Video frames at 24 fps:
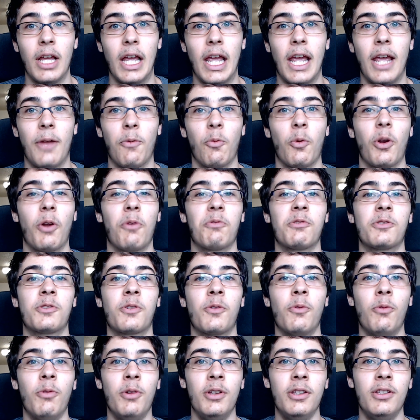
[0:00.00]
And what I was
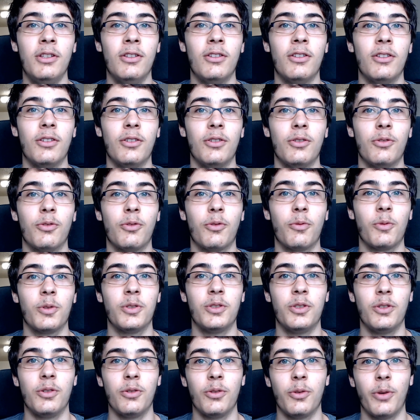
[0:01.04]
going to do was
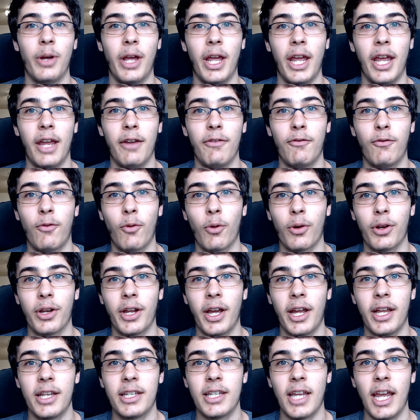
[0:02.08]
do a
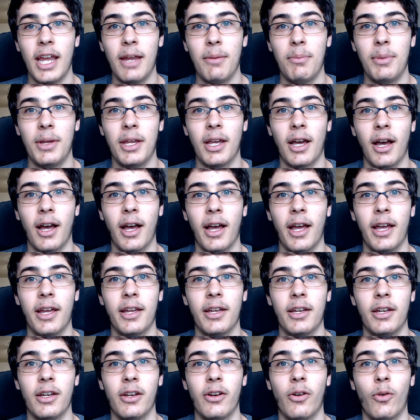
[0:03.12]
Fortnite API
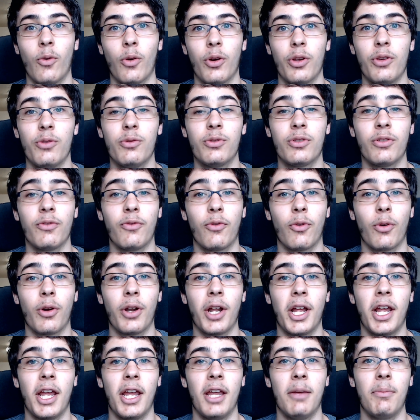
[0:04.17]
or use the
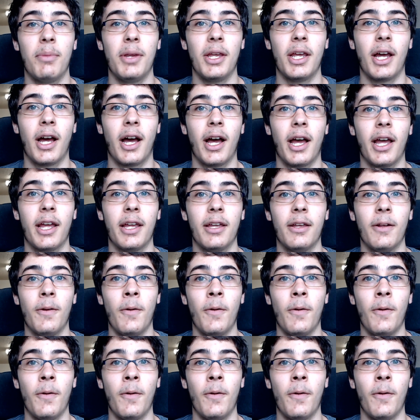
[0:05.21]
Fortnite API,